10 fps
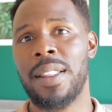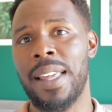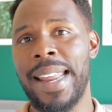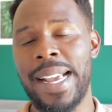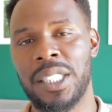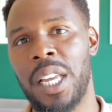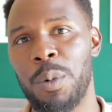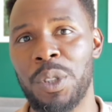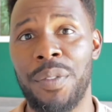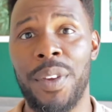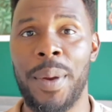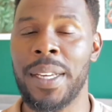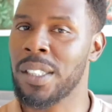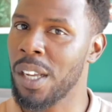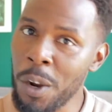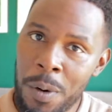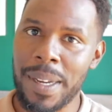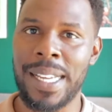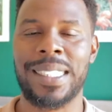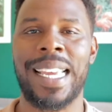The next day was the viewing, so
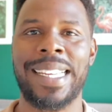let's get